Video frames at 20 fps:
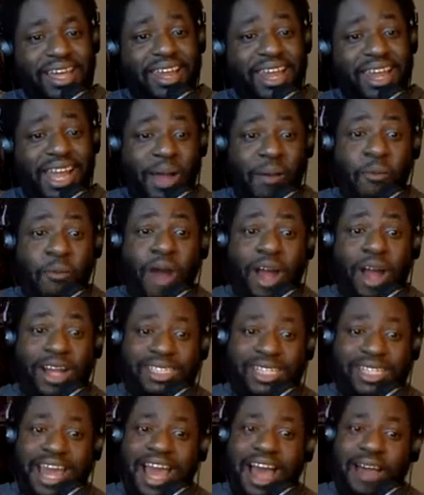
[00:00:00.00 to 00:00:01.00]
like I'm
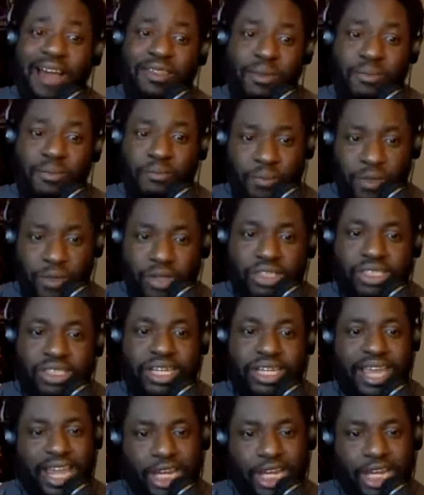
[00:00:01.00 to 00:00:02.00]
watching how the music
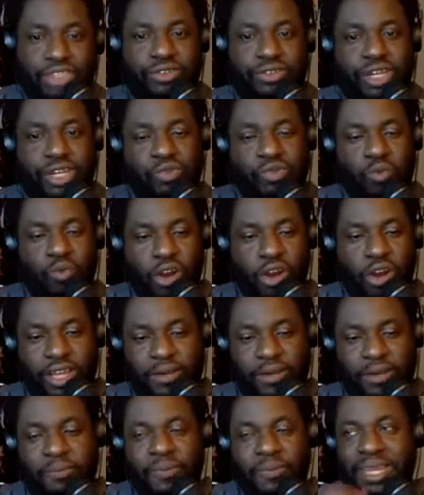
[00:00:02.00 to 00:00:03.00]
industry is
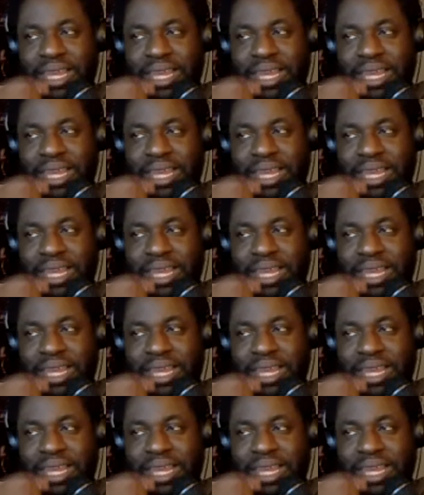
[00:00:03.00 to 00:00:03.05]
working.